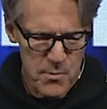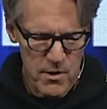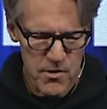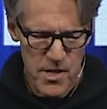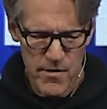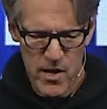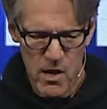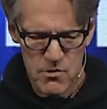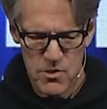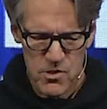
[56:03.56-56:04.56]
built there an
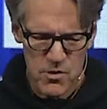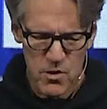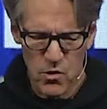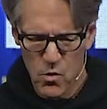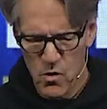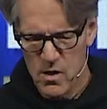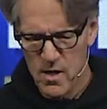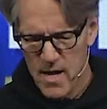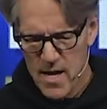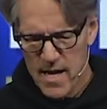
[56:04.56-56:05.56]
altar to the
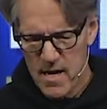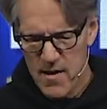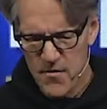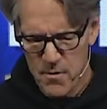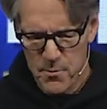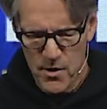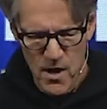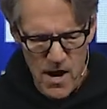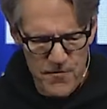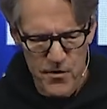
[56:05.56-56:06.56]
Lord and offered burnt
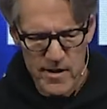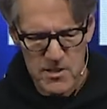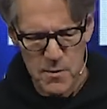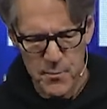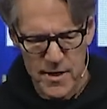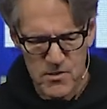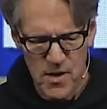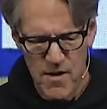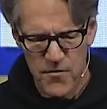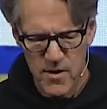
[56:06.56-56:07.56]
offerings and peace
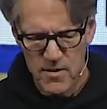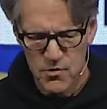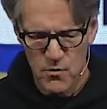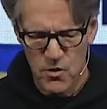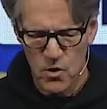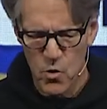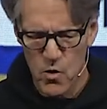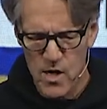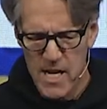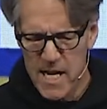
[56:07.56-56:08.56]
offerings. So the
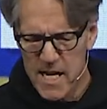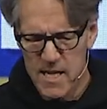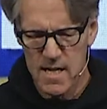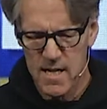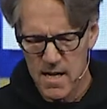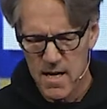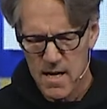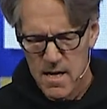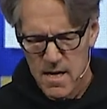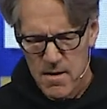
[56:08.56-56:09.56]
Lord heeded
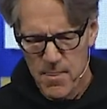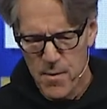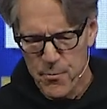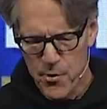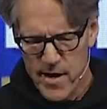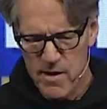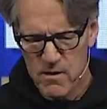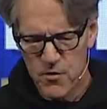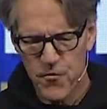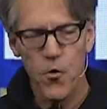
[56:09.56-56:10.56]
the
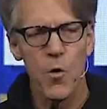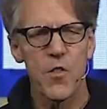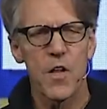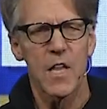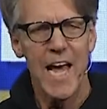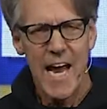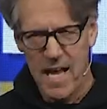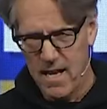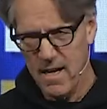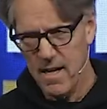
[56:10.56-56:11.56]
prayers for the
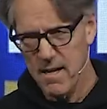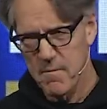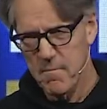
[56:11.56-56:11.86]
land.